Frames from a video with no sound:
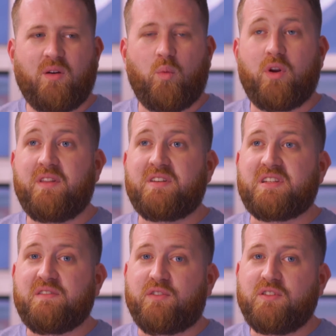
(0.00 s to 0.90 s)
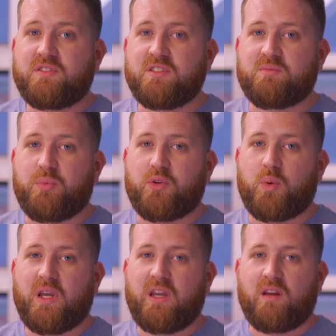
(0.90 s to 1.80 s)
what are the differences
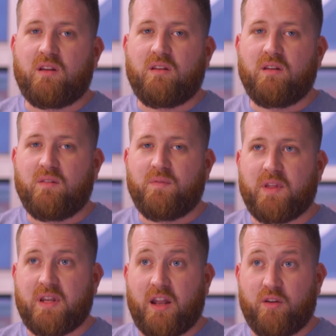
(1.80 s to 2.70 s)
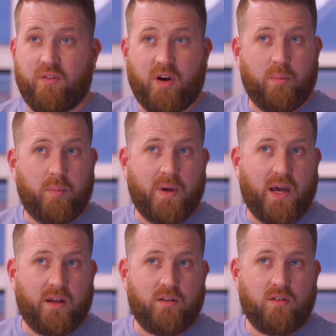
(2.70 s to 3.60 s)
between the nanofiber
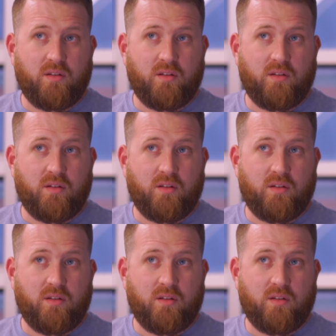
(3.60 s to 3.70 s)
pad